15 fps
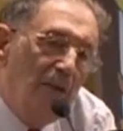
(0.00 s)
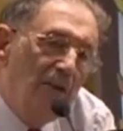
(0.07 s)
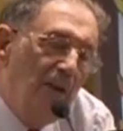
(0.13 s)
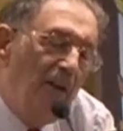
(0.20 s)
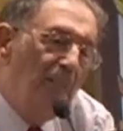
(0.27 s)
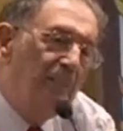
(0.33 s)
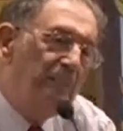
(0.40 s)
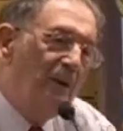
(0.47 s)

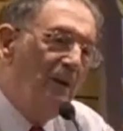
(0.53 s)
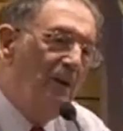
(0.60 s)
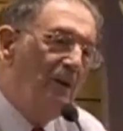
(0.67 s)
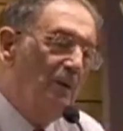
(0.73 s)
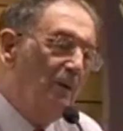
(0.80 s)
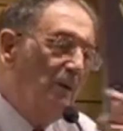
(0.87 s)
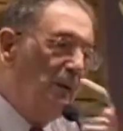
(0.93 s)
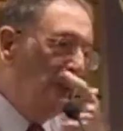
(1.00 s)
See,
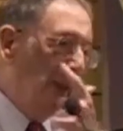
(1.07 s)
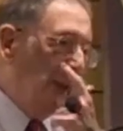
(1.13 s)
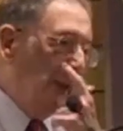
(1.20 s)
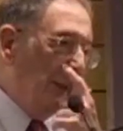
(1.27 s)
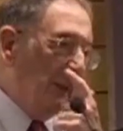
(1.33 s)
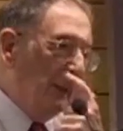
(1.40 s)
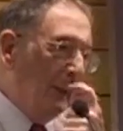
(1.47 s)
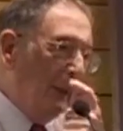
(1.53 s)
when
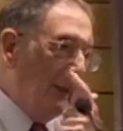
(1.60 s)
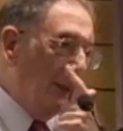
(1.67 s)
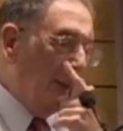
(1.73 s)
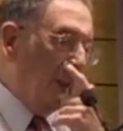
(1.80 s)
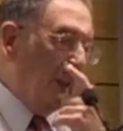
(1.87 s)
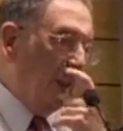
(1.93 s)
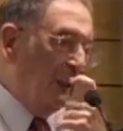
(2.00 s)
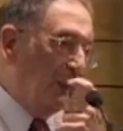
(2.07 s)
I
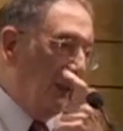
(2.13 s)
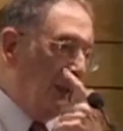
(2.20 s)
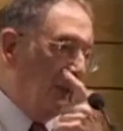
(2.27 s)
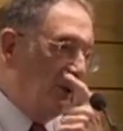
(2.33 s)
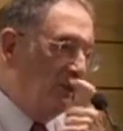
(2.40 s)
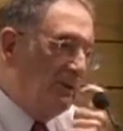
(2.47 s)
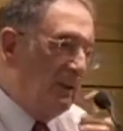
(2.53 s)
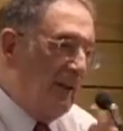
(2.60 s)

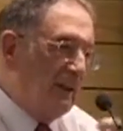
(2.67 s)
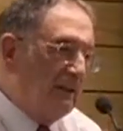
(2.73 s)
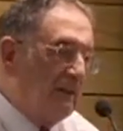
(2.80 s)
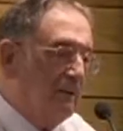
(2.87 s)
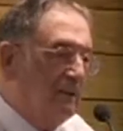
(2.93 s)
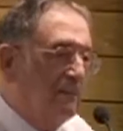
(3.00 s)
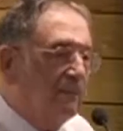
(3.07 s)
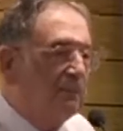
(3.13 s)
think of
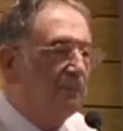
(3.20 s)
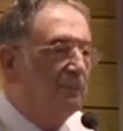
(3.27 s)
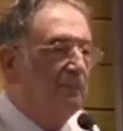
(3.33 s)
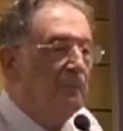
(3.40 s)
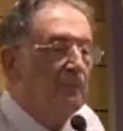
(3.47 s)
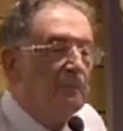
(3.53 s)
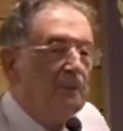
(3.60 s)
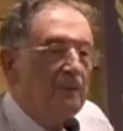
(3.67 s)
that.
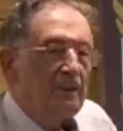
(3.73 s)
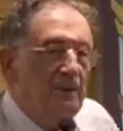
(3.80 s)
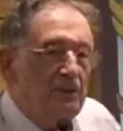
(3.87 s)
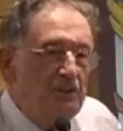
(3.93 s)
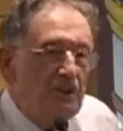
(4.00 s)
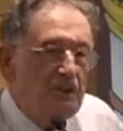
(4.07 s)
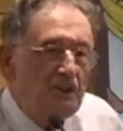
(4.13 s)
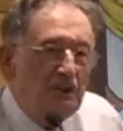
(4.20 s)

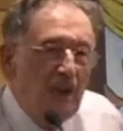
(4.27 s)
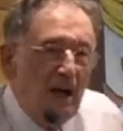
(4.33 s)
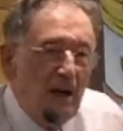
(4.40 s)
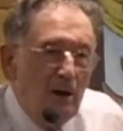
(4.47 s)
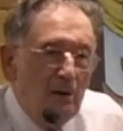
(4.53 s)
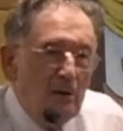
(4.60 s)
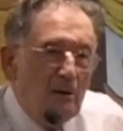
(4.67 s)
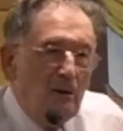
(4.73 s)
This is
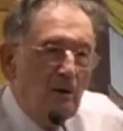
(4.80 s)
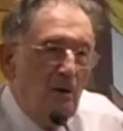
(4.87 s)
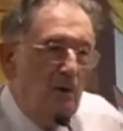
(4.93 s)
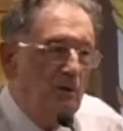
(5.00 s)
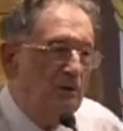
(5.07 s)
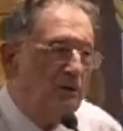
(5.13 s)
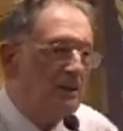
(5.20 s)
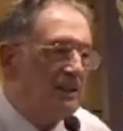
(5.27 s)
now
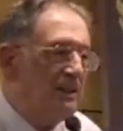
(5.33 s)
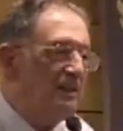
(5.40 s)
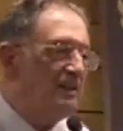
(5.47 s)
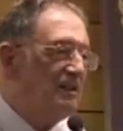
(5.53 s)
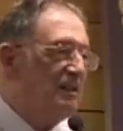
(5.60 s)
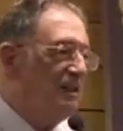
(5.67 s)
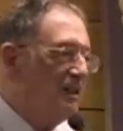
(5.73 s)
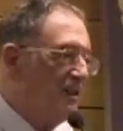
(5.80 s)
over
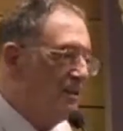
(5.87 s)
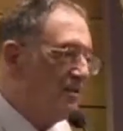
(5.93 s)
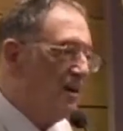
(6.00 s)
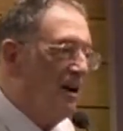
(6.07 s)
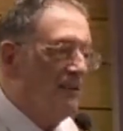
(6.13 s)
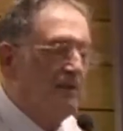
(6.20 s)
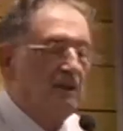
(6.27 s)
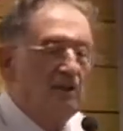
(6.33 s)
60 years
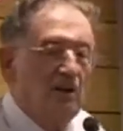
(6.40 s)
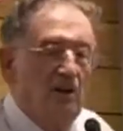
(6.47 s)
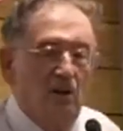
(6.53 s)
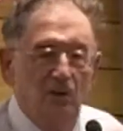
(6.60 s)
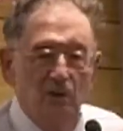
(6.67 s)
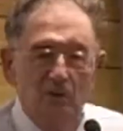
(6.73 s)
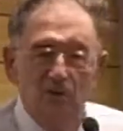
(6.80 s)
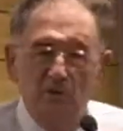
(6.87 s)
after the
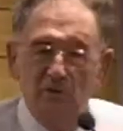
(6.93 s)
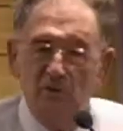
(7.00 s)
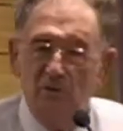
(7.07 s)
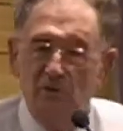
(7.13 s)
Holocaust.